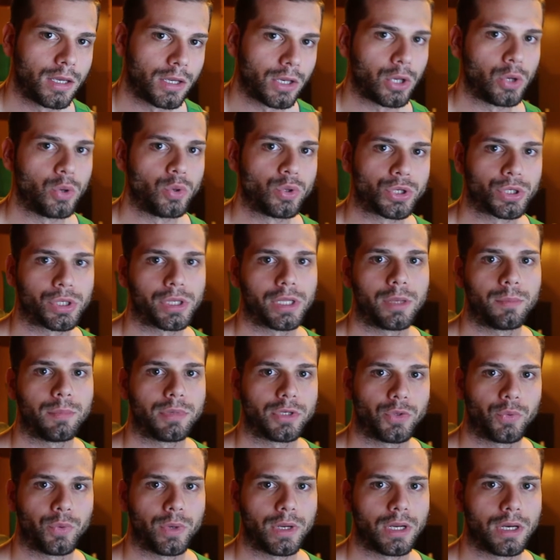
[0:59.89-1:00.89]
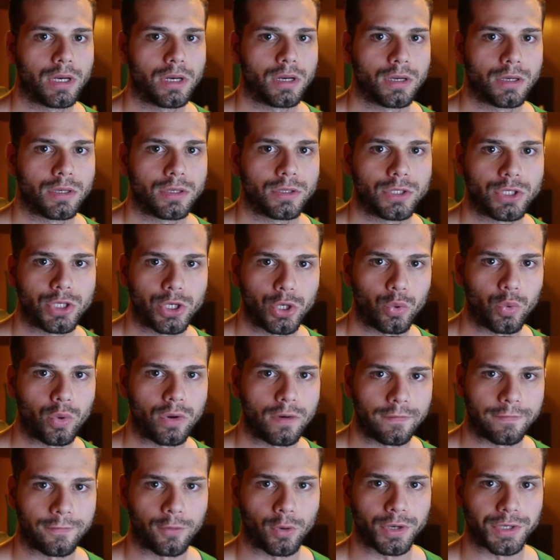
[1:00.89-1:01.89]
usually between two
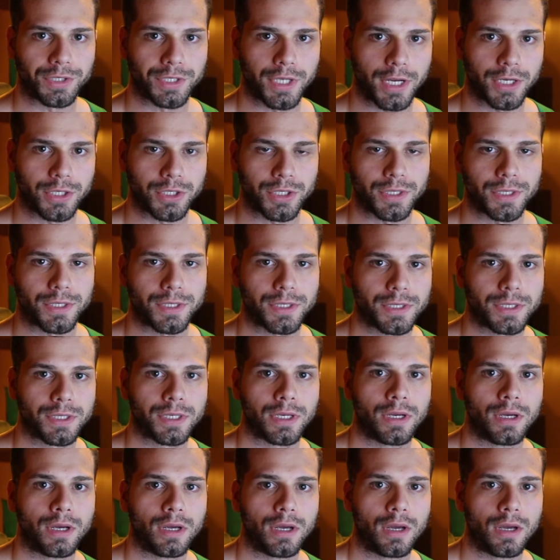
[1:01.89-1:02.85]
and four sessions.